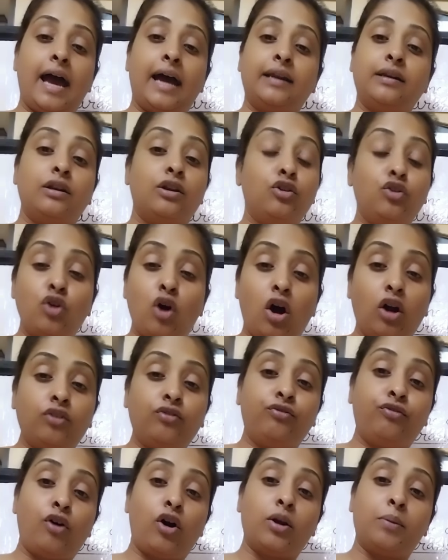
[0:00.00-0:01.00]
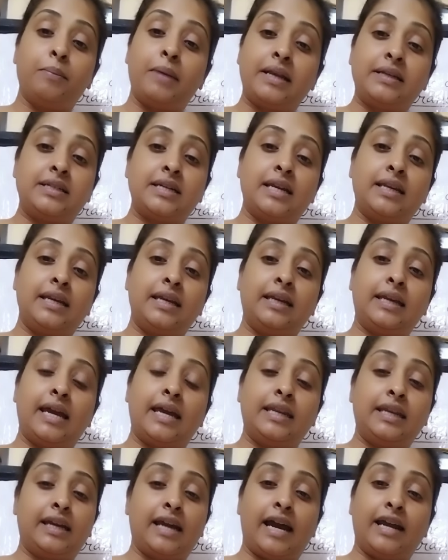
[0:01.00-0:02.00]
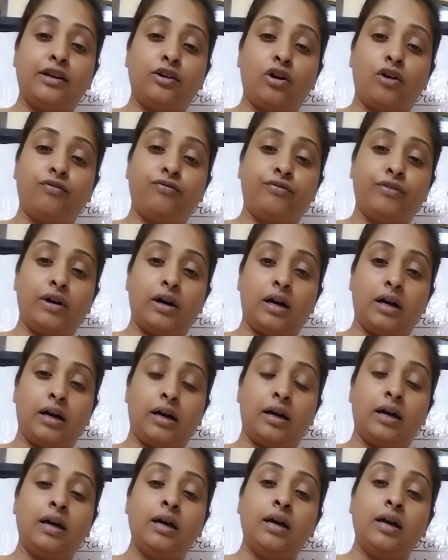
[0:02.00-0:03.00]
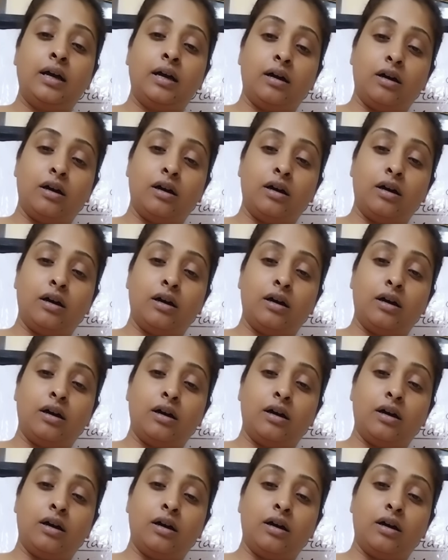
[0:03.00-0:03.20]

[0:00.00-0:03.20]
and not for maintaining any kind of